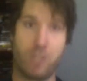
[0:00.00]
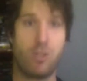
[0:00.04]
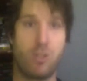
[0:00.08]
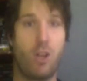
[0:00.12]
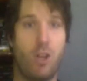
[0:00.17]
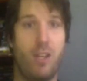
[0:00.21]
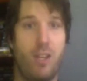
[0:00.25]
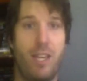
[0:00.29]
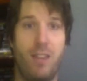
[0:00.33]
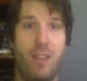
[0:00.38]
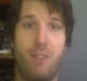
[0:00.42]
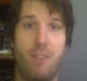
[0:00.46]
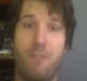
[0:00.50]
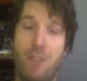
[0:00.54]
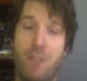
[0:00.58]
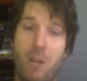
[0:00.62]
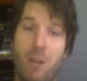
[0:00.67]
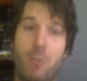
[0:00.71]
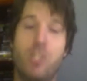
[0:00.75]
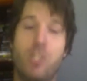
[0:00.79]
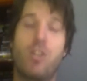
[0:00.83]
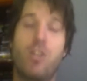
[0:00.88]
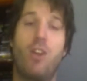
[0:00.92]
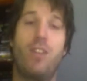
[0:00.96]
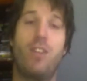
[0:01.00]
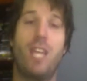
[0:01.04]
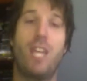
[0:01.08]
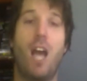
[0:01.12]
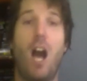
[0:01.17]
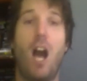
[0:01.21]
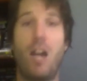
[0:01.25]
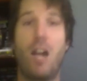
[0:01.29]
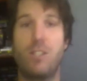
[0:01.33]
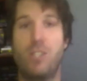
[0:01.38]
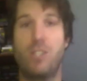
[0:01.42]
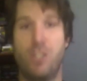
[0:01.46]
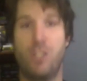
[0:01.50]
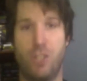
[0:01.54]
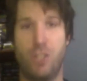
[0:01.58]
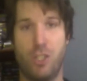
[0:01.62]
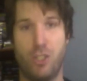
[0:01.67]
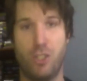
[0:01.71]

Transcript: It's in the film. It's called the Oxygen